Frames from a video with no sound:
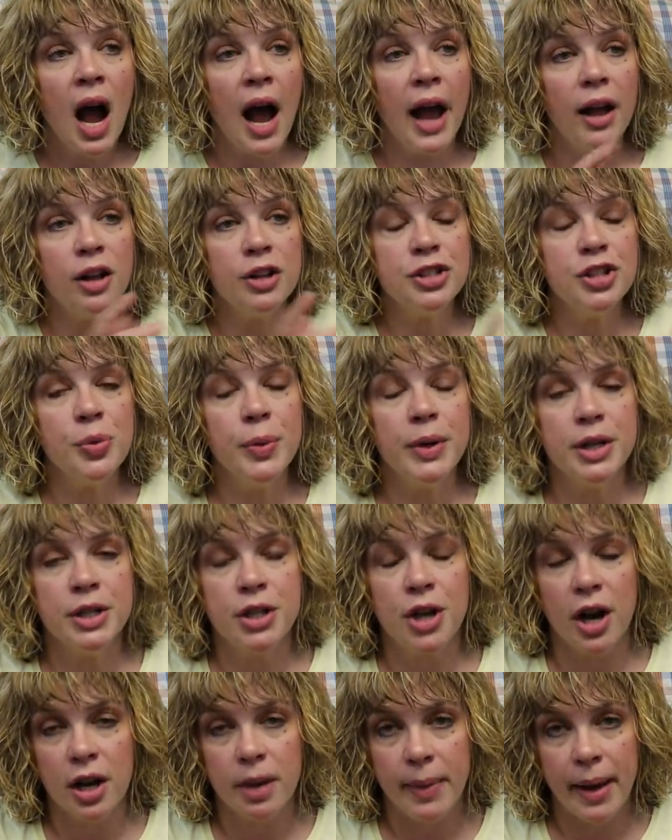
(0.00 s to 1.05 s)
I also want to
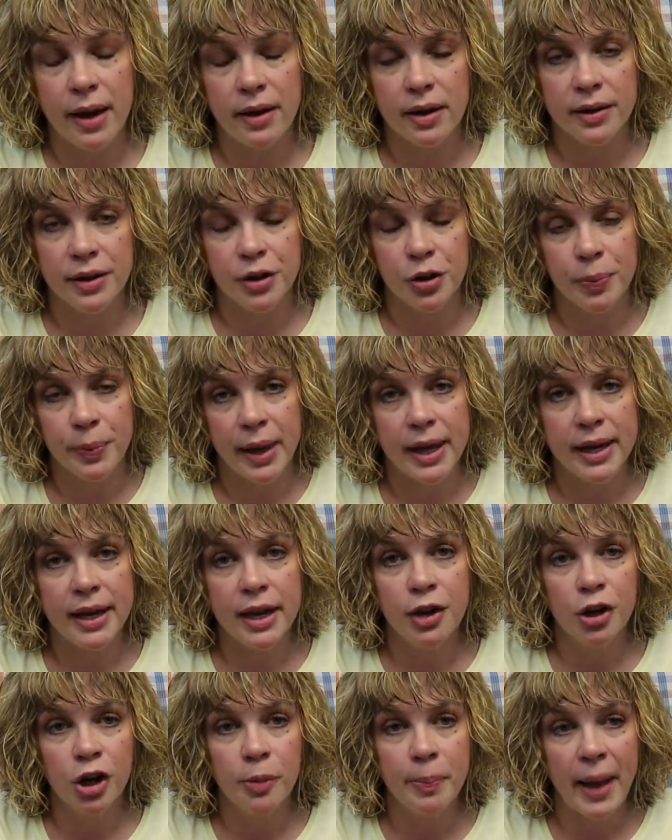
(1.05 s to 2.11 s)
talk about a little bit,
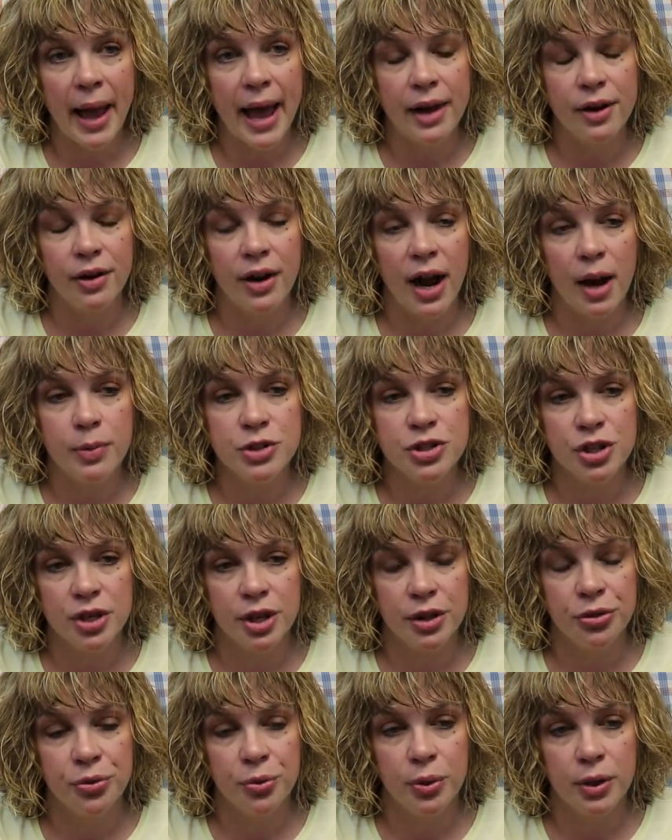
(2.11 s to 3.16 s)
in her pattern, I was
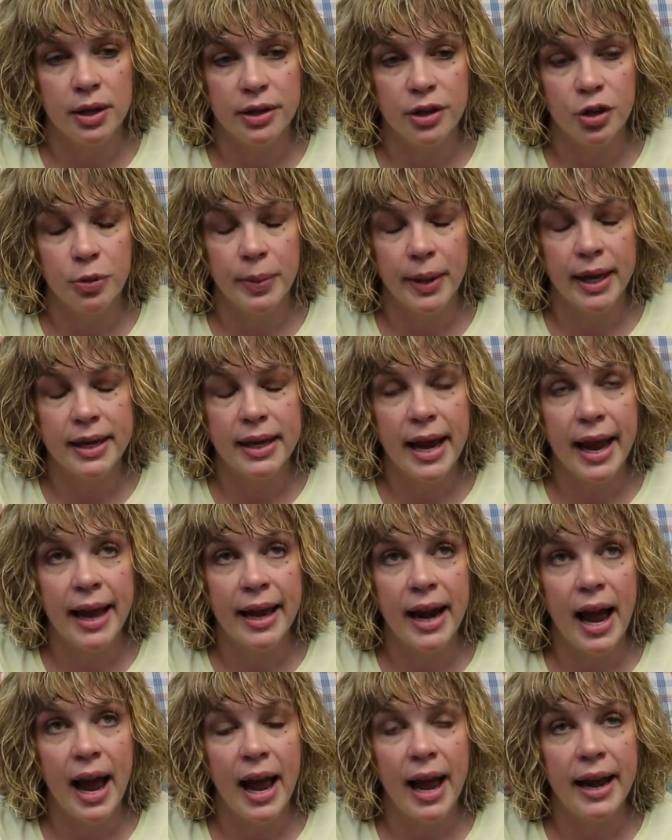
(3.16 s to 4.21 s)
looking through it a little bit,
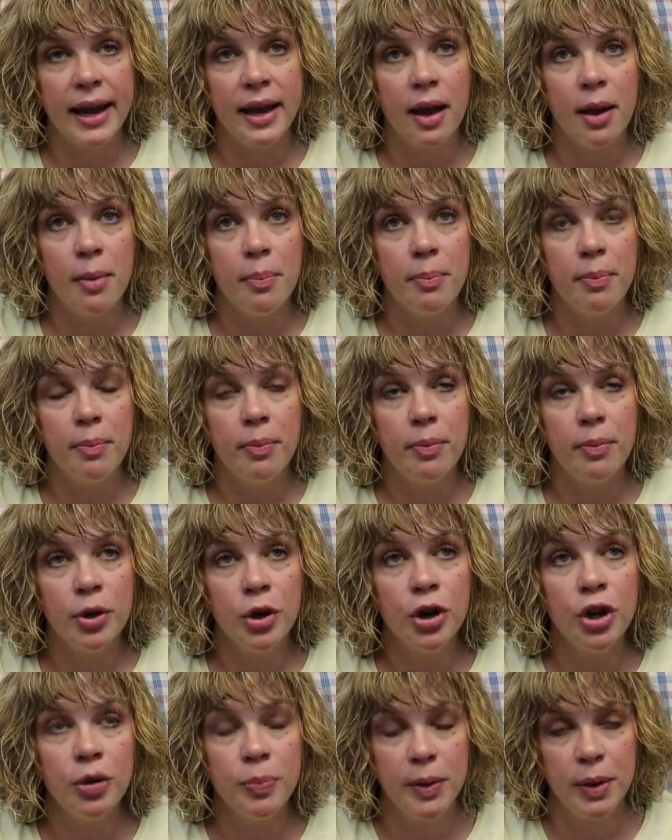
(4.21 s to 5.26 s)
and I
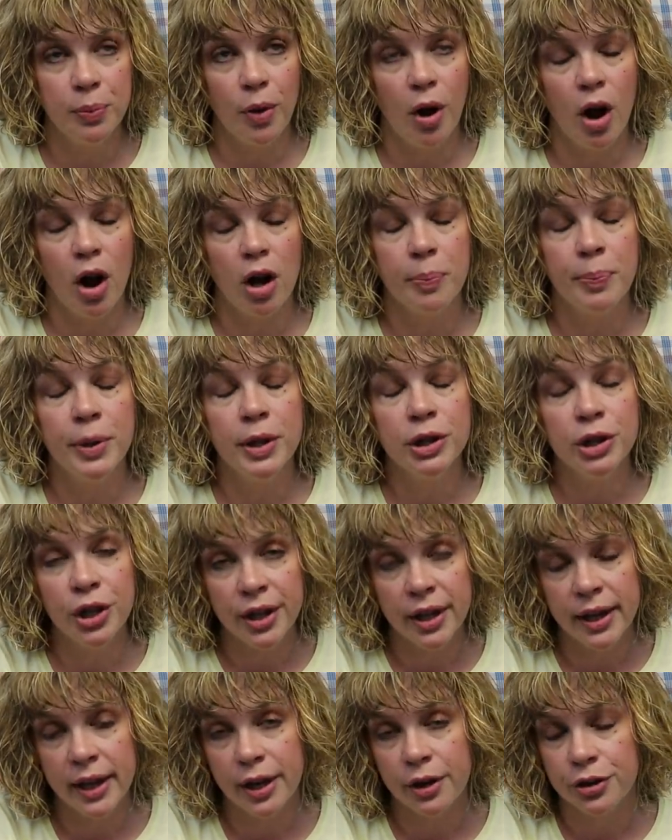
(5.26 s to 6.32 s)
could be wrong, but
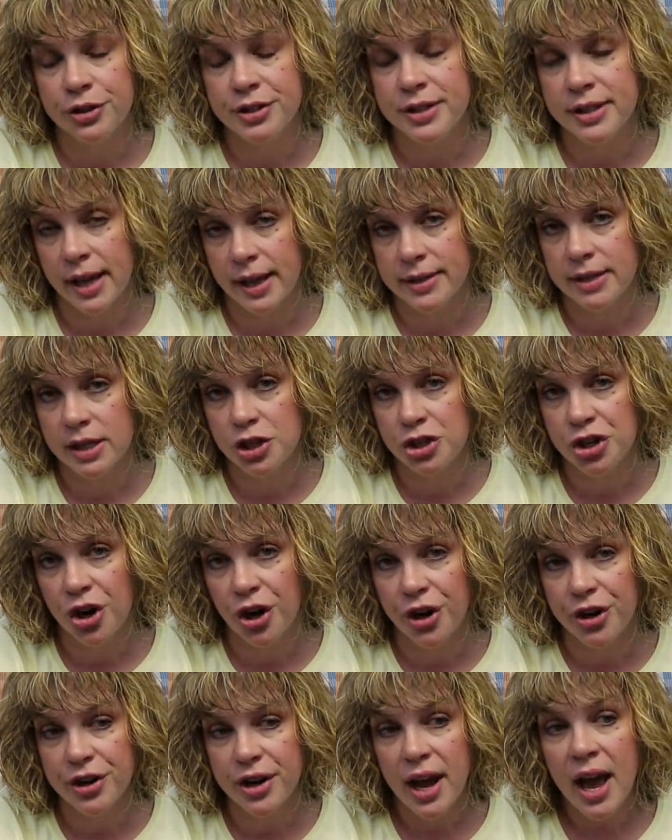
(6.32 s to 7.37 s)
looking at her sizing
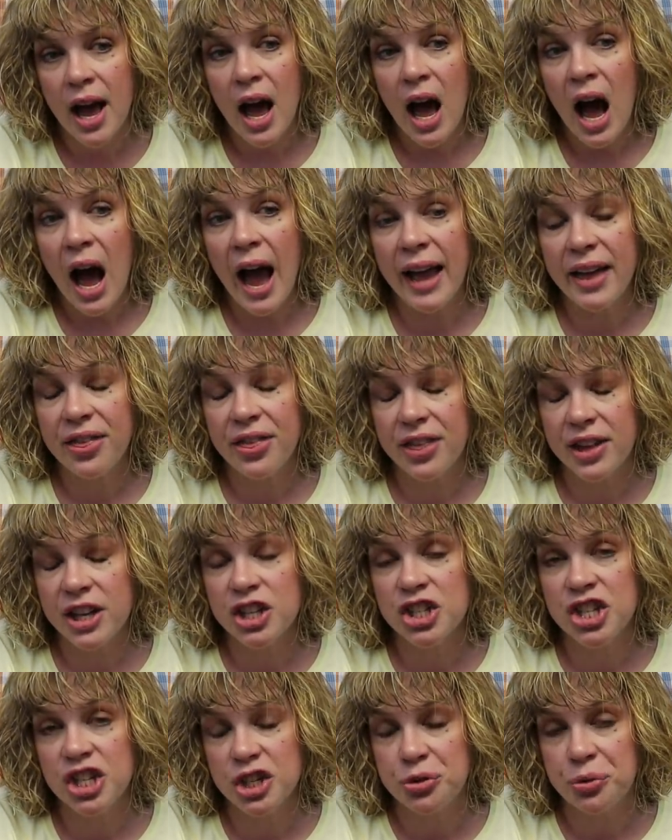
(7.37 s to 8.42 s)
chart, I
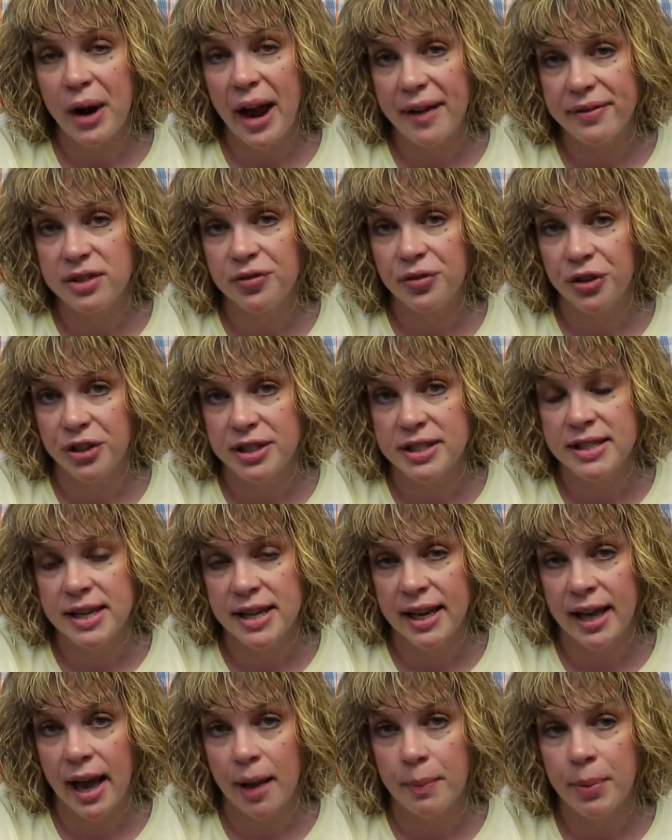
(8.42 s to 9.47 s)
think she drafts for a
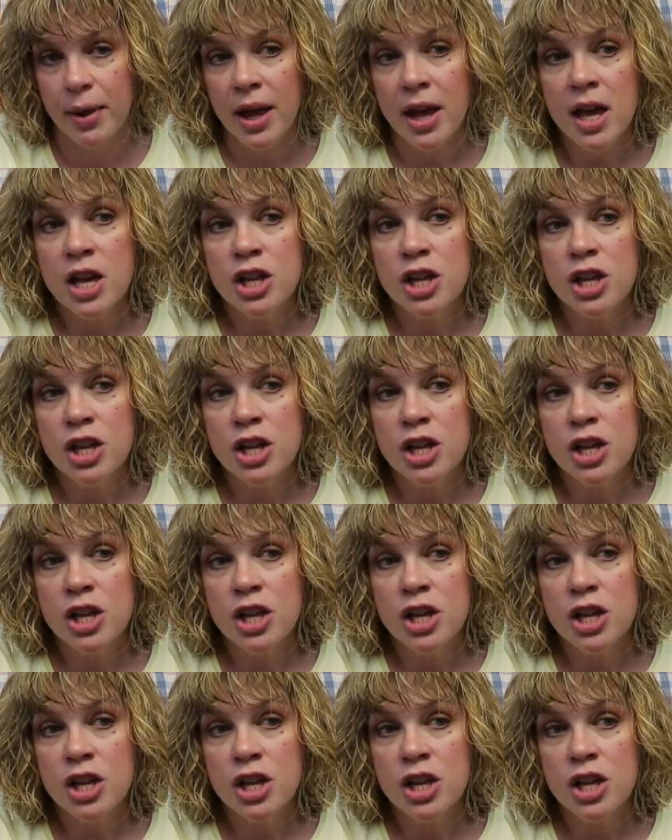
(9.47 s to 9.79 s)
C cup.